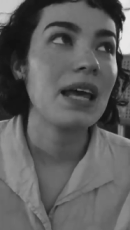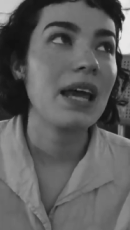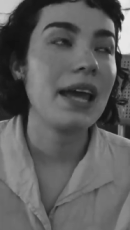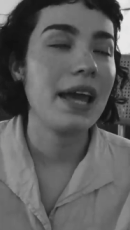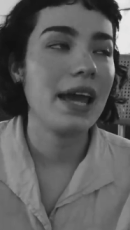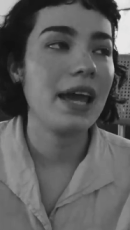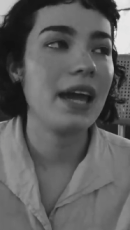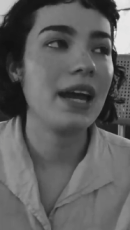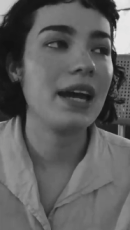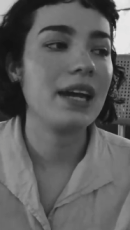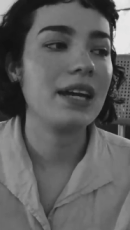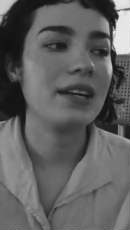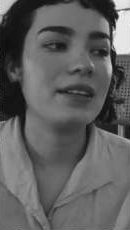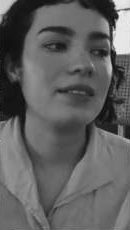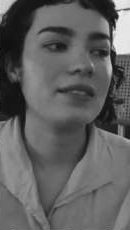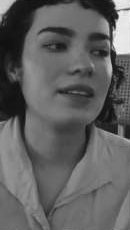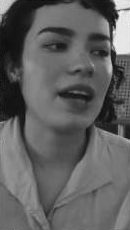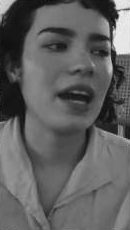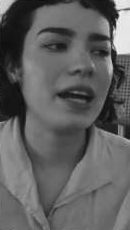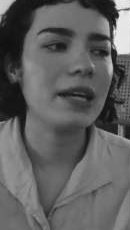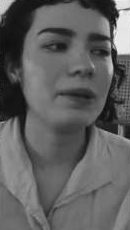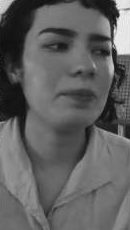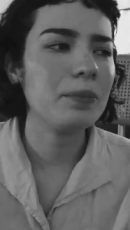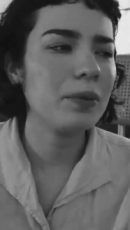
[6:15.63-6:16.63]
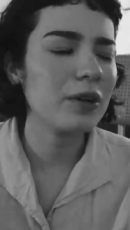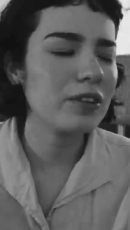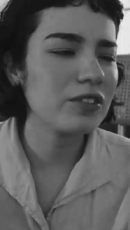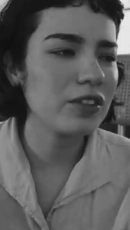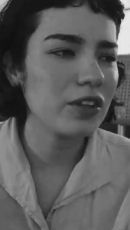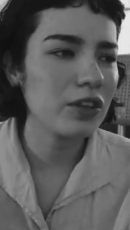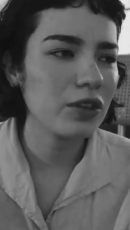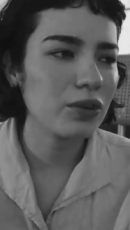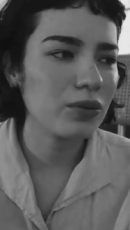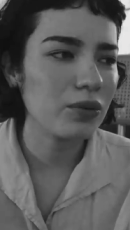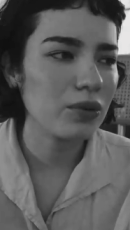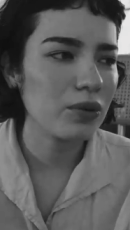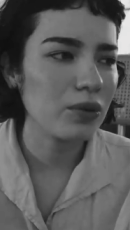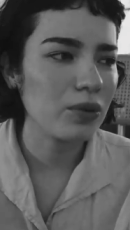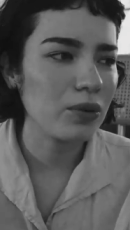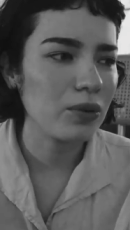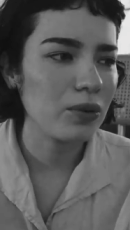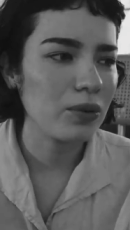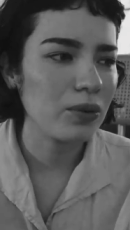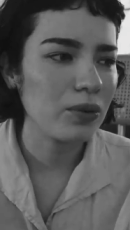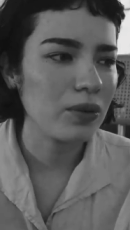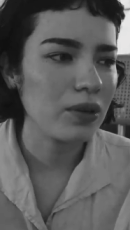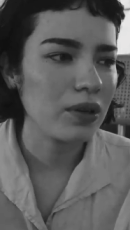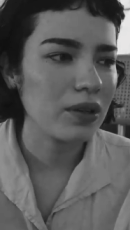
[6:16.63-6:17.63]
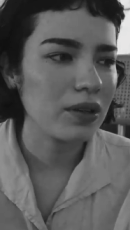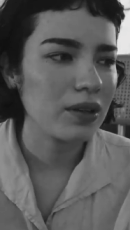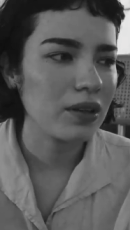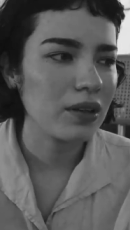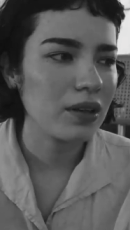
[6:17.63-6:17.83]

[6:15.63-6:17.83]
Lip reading: And I had booked it through